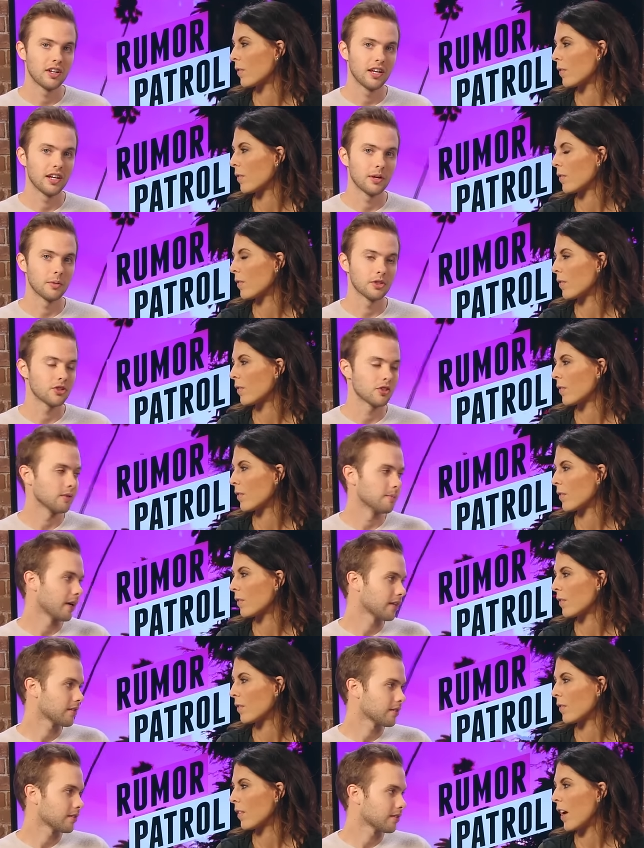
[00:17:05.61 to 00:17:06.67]
Speaker 1: and I wish her the
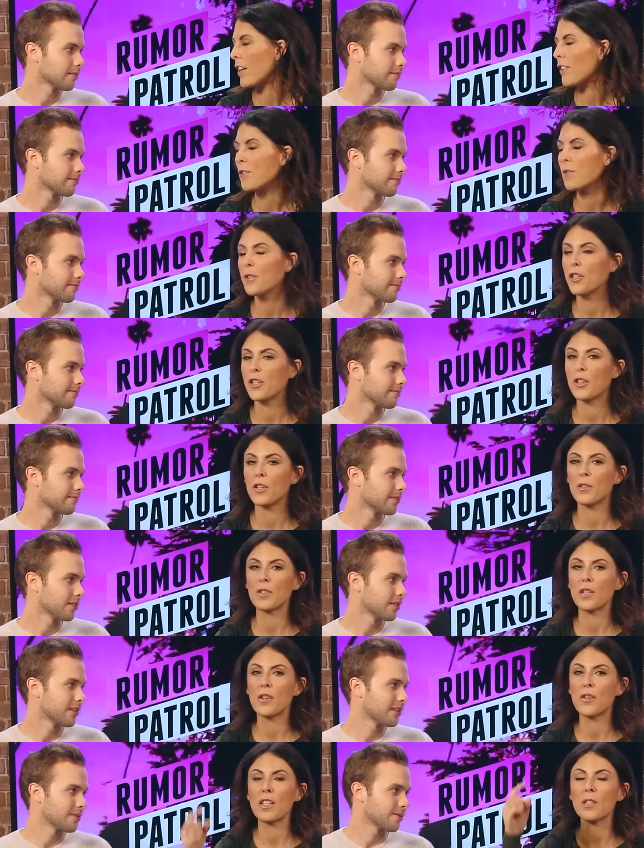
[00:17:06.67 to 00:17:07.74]
best. I do too. So
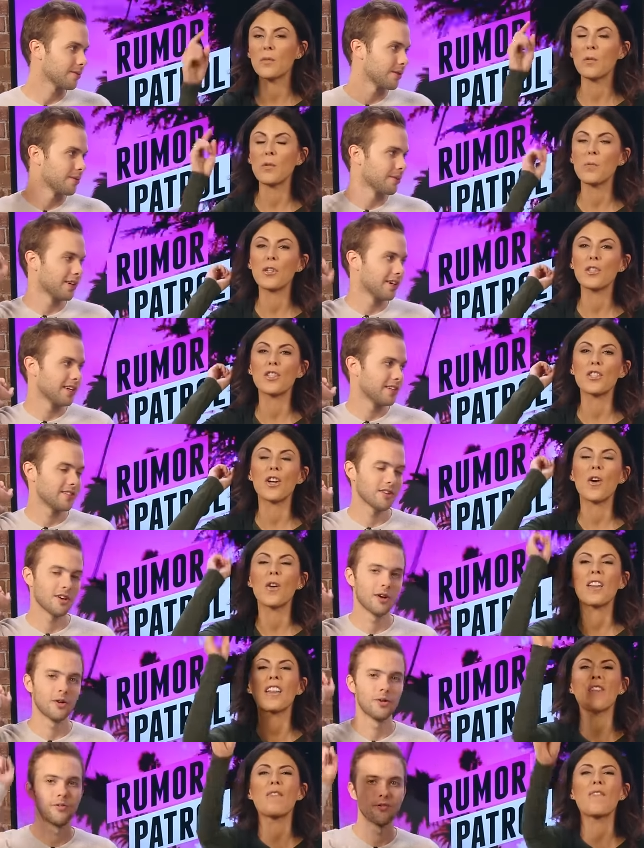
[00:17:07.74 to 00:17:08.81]
this rumor is
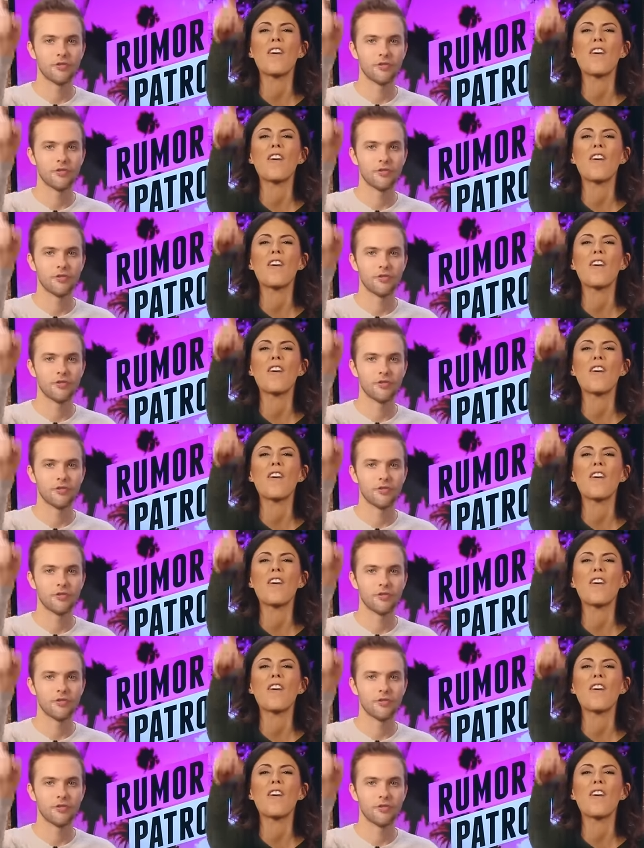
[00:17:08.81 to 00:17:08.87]
totally